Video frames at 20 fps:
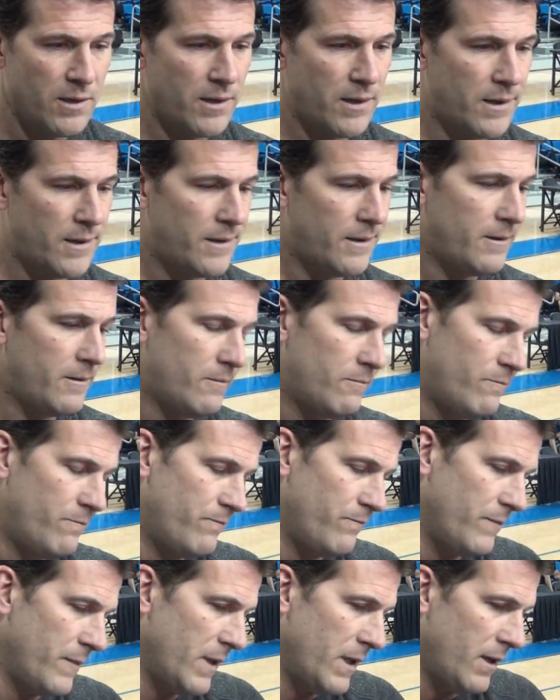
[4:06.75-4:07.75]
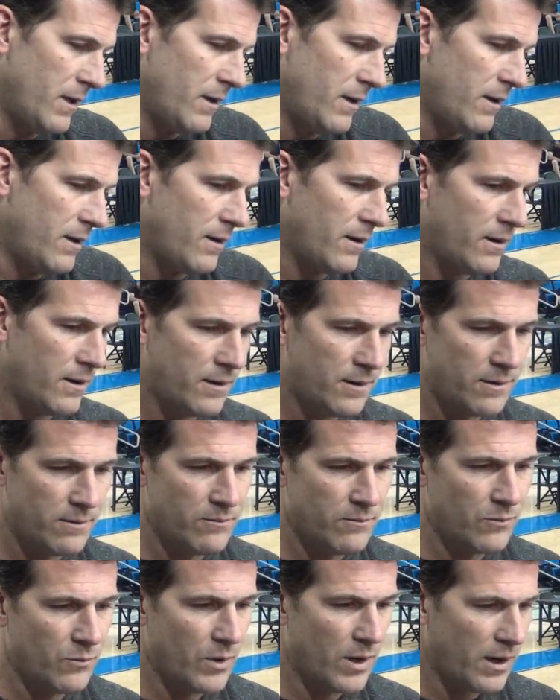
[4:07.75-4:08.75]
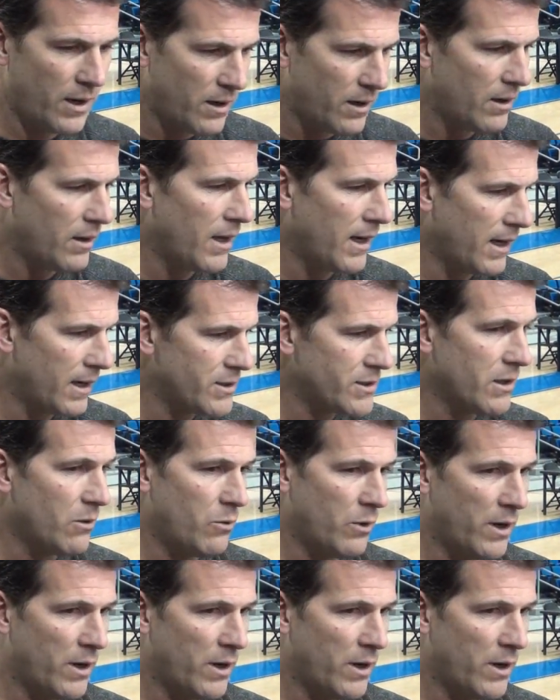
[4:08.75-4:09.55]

and like I said,